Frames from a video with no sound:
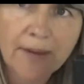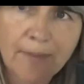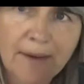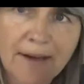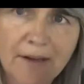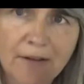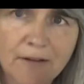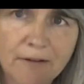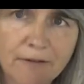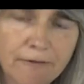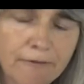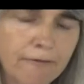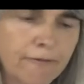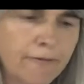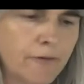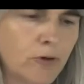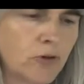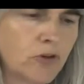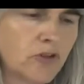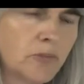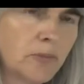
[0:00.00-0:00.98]
about the
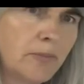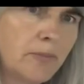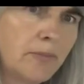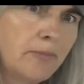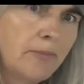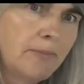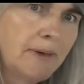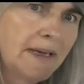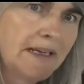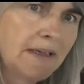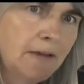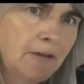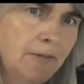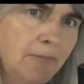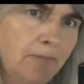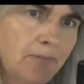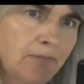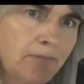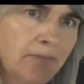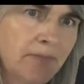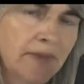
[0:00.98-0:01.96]
foot pedal,
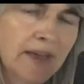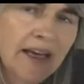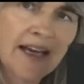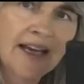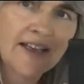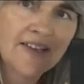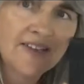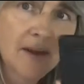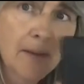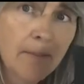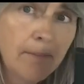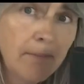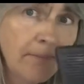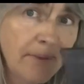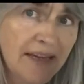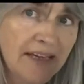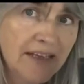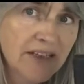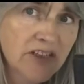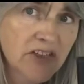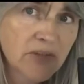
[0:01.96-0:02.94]
it's a
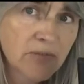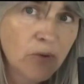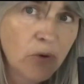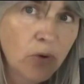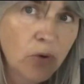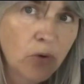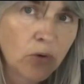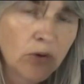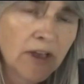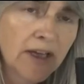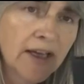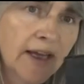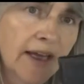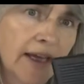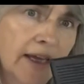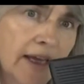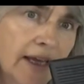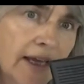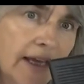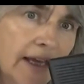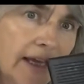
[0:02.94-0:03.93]
bit small,
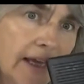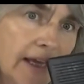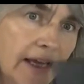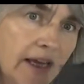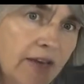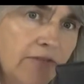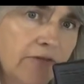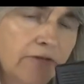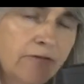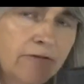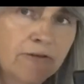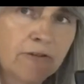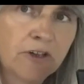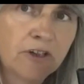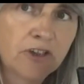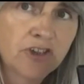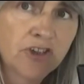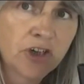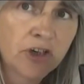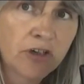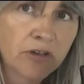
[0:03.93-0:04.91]
even for a
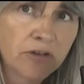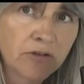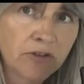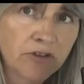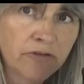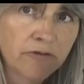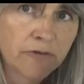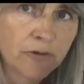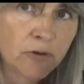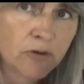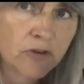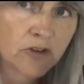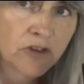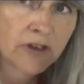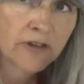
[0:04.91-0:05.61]
child's foot.